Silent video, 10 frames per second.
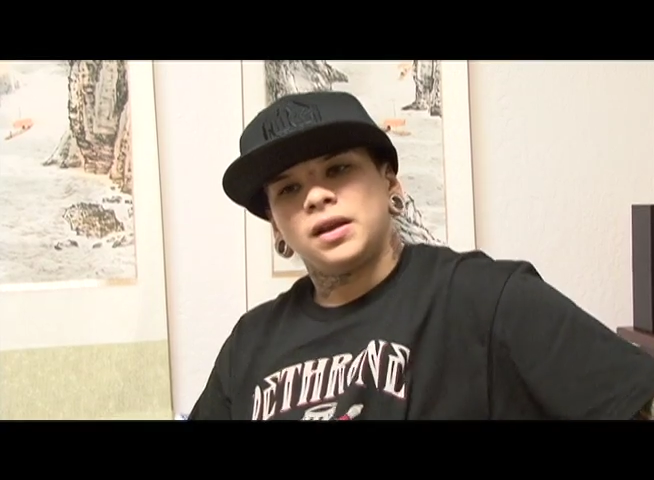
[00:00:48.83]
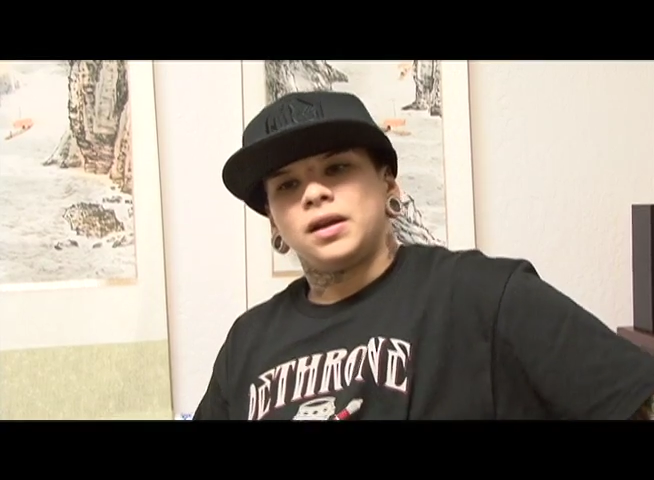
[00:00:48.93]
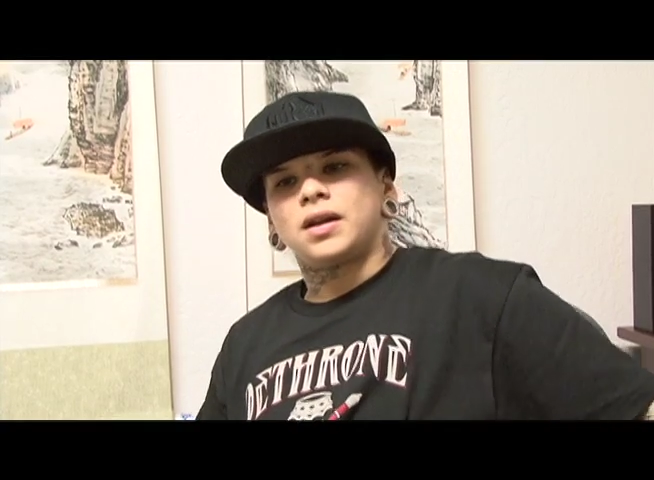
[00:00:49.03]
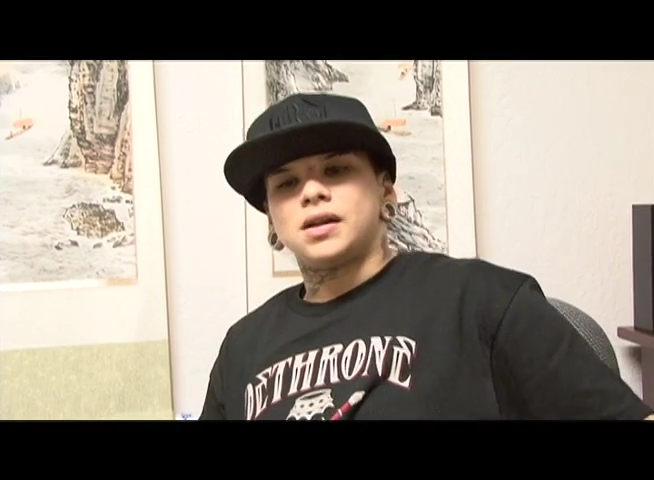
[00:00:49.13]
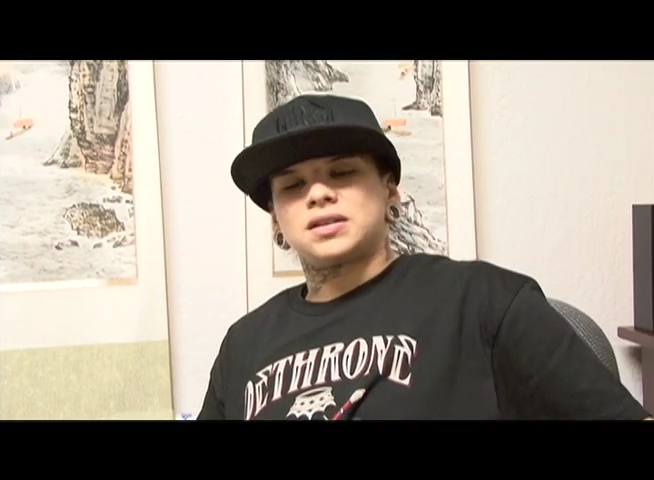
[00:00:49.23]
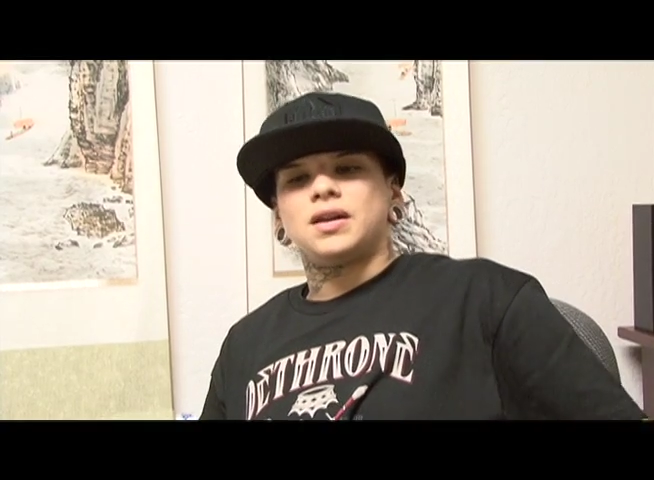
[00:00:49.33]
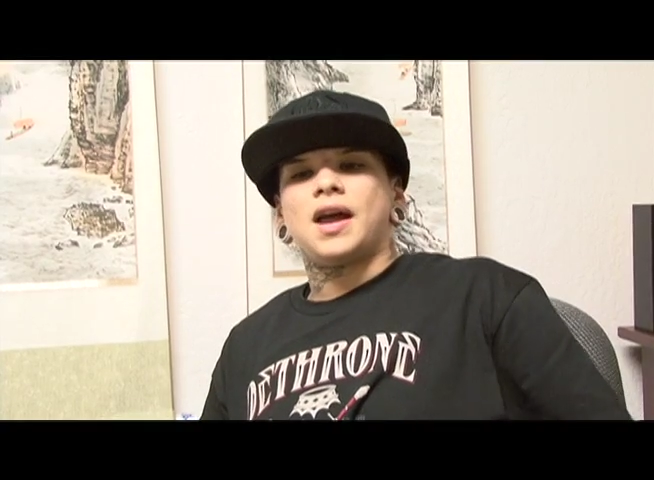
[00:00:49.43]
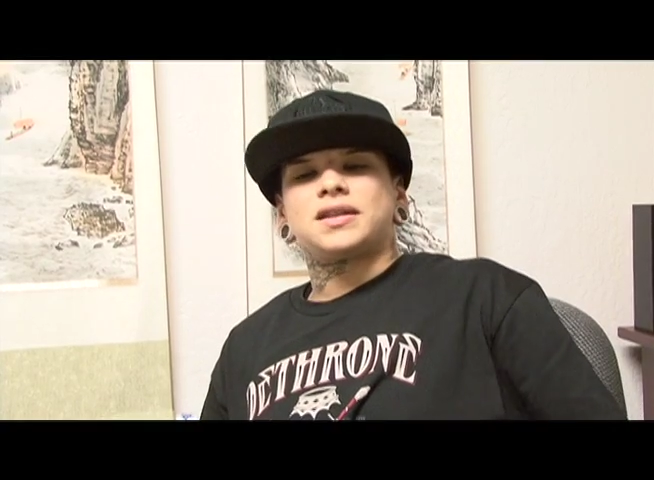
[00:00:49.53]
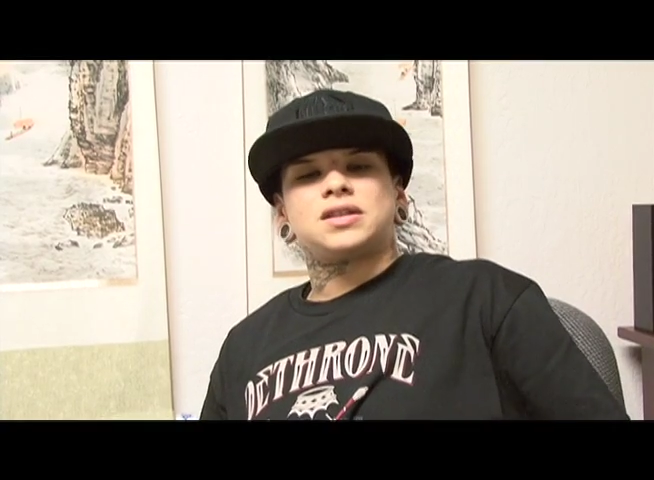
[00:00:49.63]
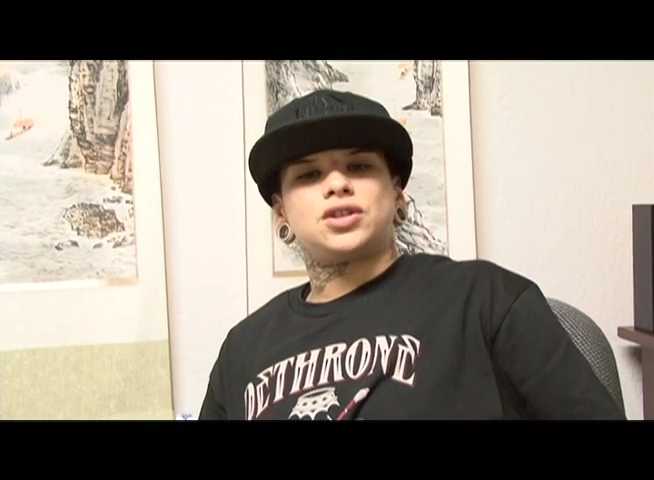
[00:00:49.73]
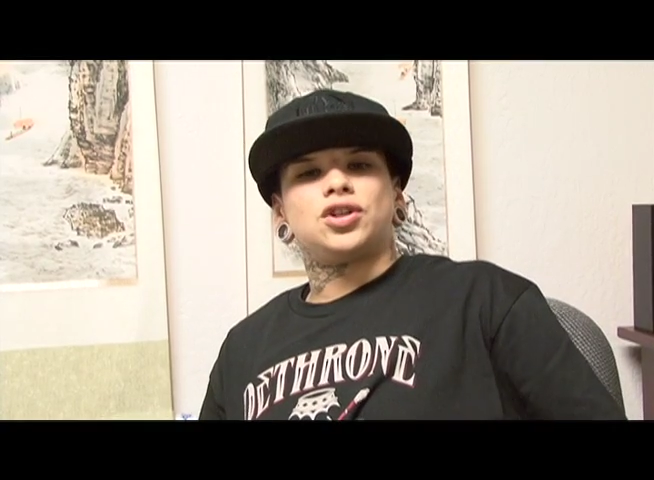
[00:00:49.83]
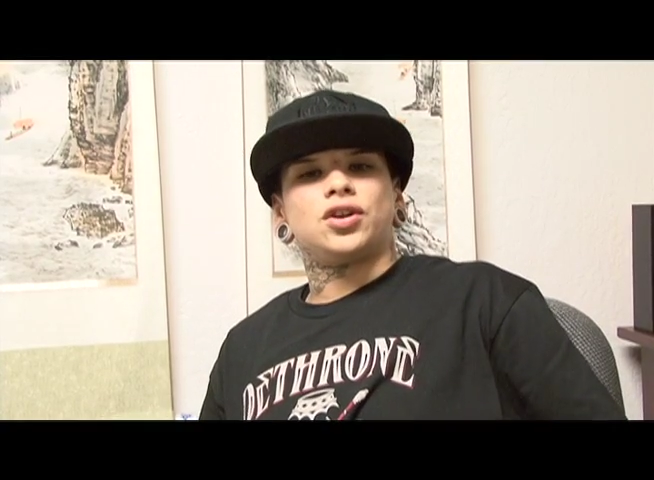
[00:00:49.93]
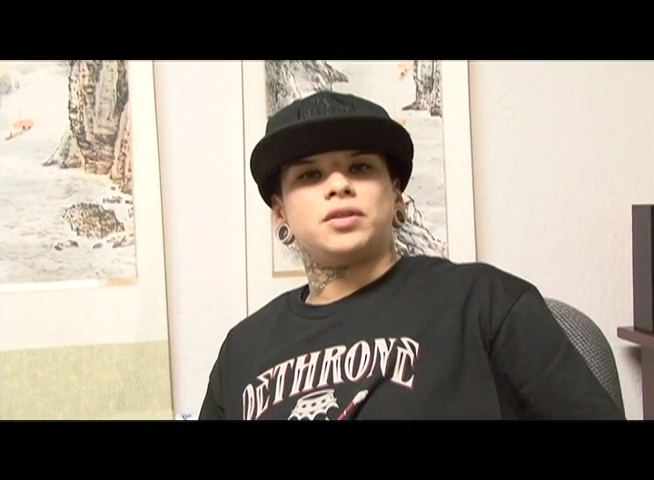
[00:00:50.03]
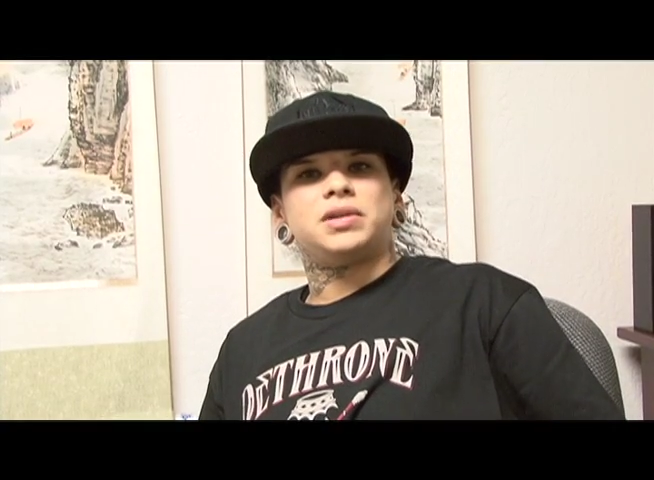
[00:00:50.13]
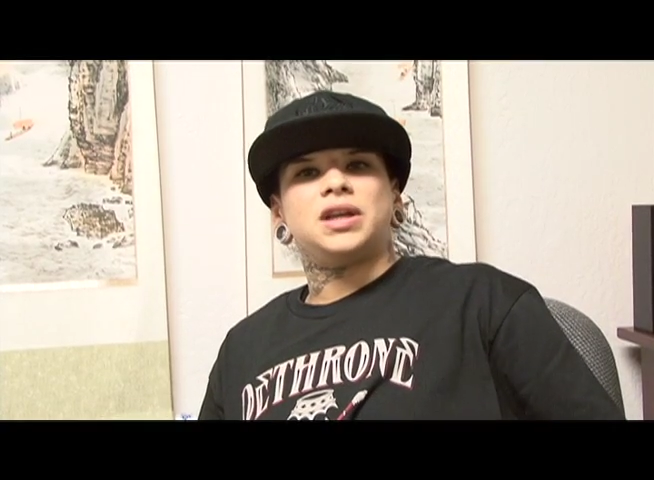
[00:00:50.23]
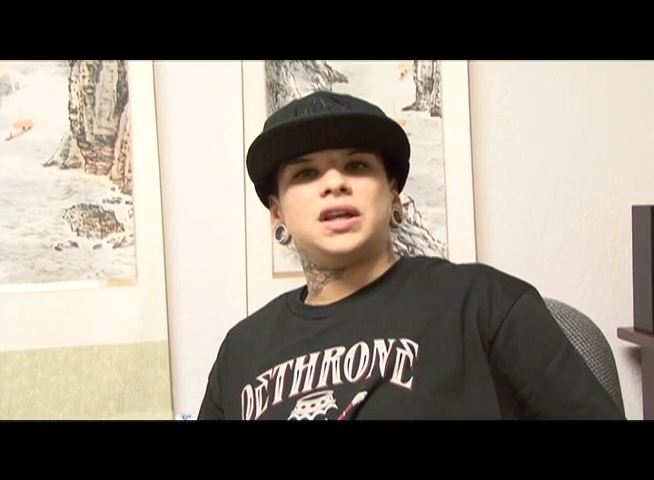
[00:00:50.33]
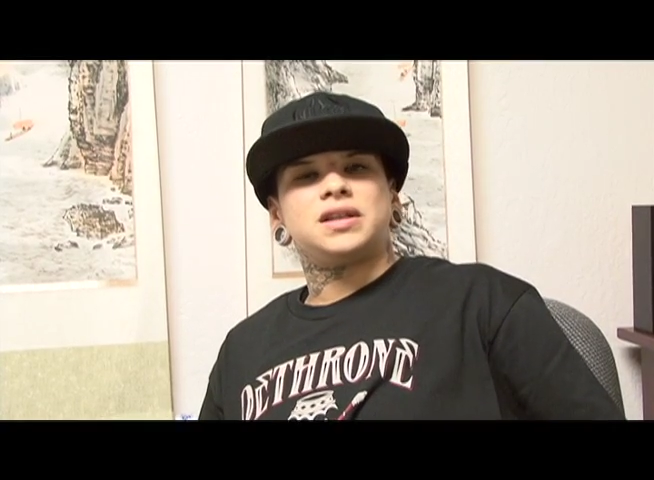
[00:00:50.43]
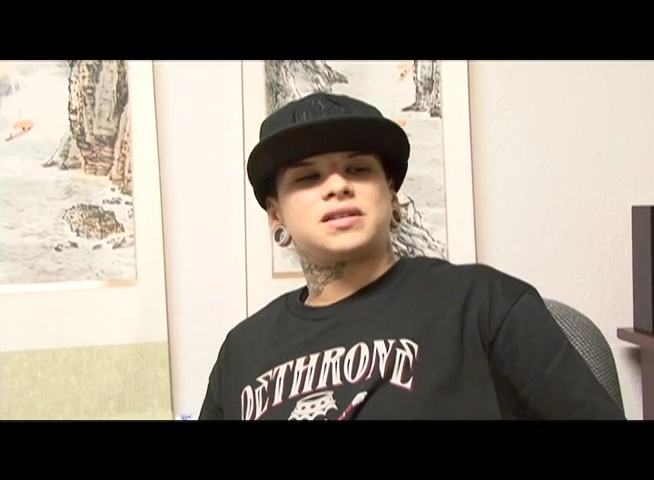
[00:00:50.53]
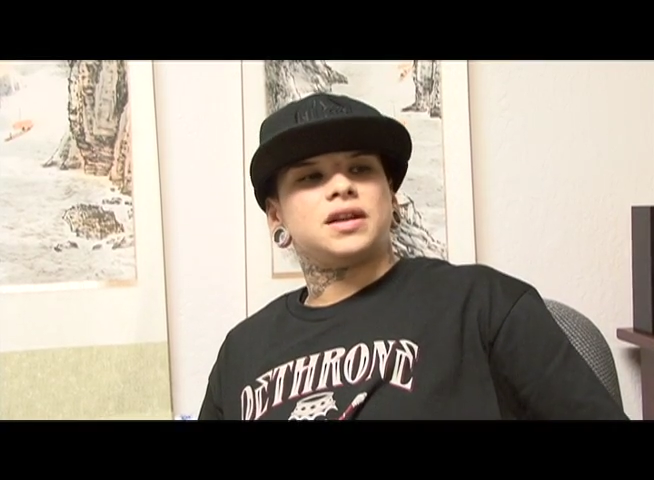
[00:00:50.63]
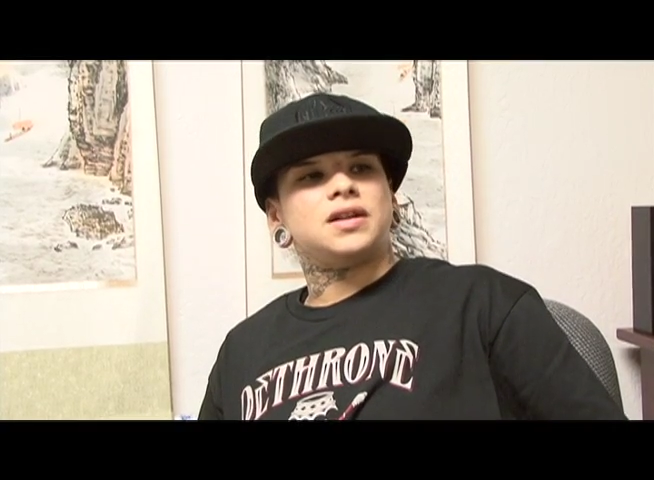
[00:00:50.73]
because as this journey
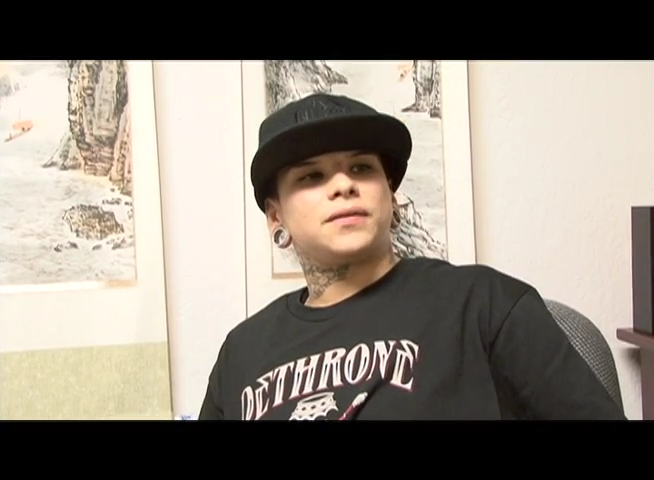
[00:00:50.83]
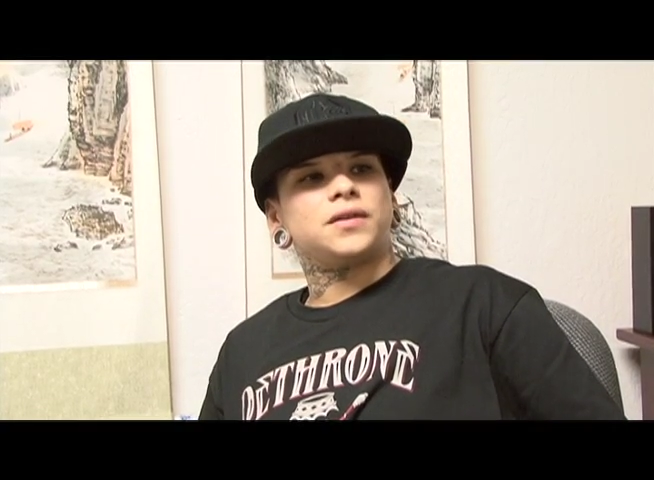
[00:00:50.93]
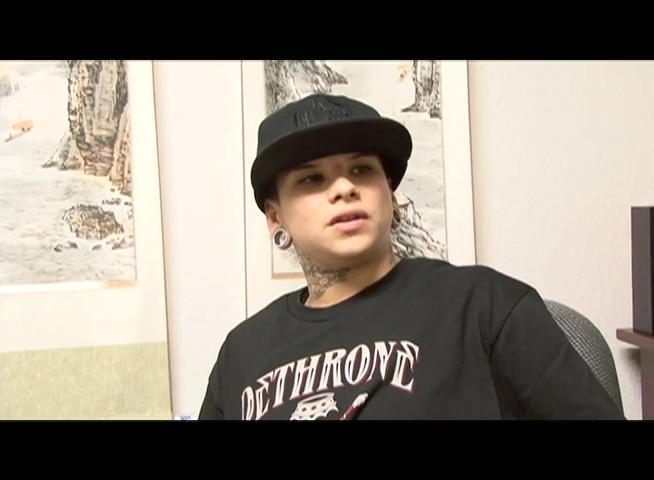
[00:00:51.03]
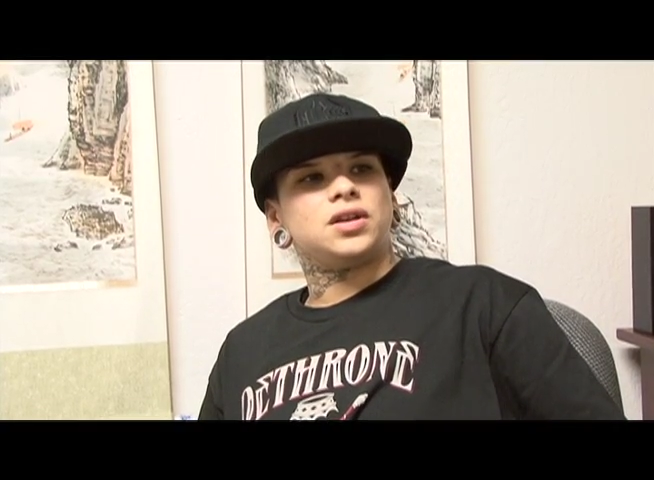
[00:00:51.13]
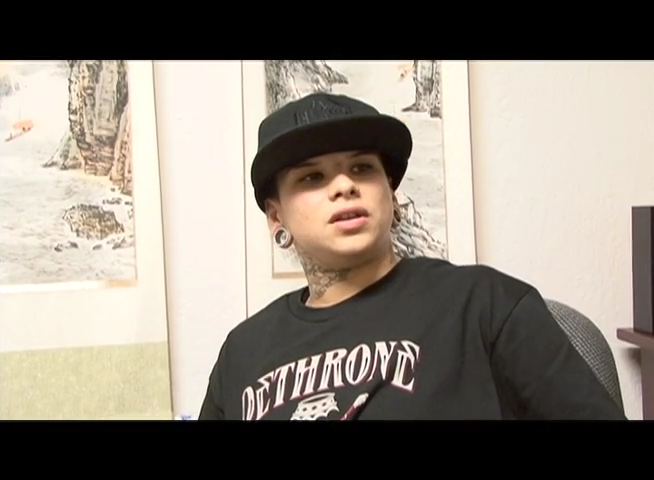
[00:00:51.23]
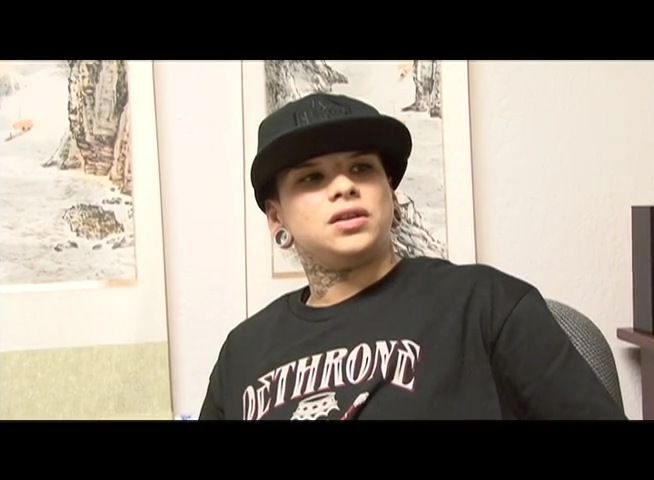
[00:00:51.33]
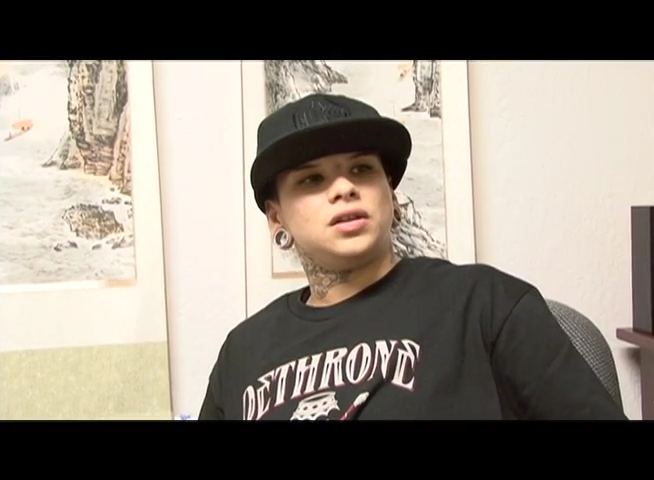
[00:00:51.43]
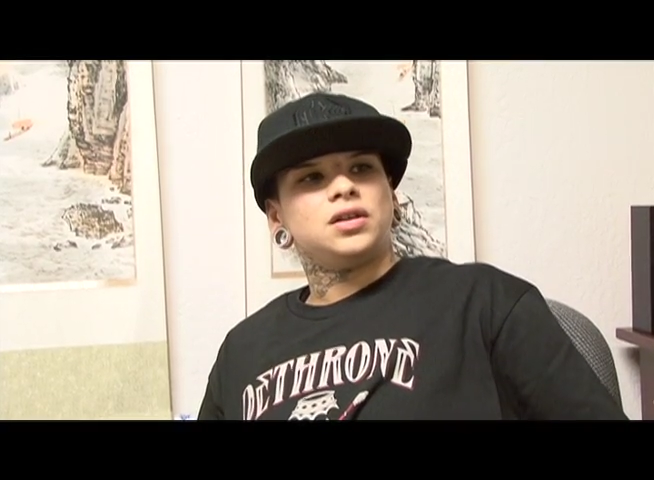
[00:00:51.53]
begins, I definitely,